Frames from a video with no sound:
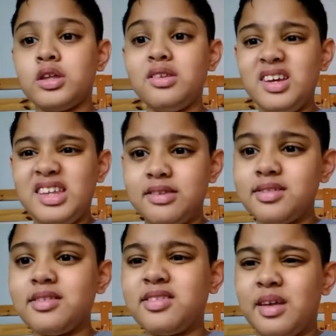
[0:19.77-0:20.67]
is that
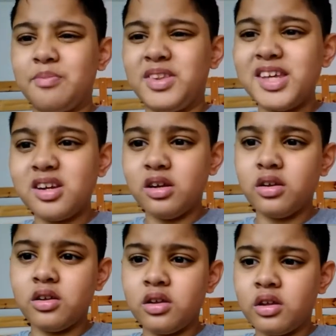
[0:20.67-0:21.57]
is that something?
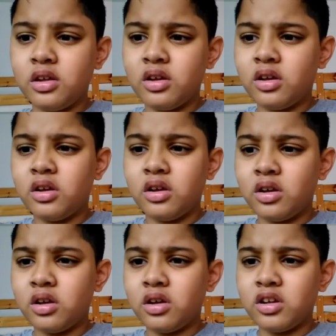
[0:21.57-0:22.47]

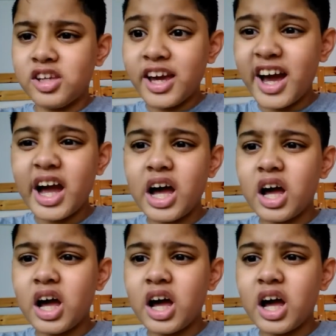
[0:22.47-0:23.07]
Yeah.